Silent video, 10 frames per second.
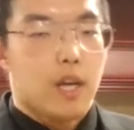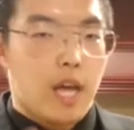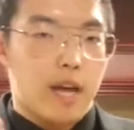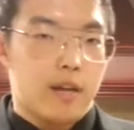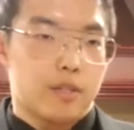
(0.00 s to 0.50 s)

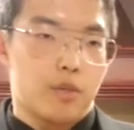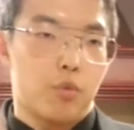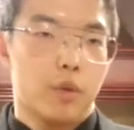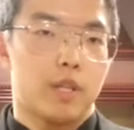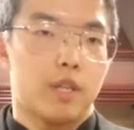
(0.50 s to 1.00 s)
And
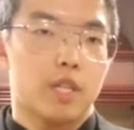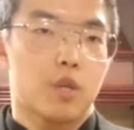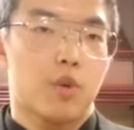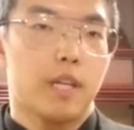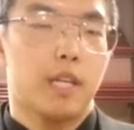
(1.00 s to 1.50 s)
with this
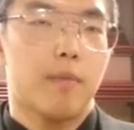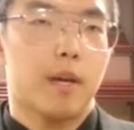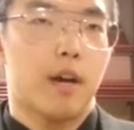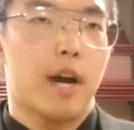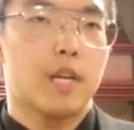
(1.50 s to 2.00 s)
creatine
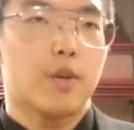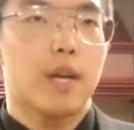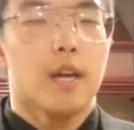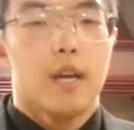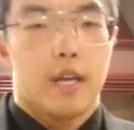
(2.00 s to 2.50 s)
monohydrate,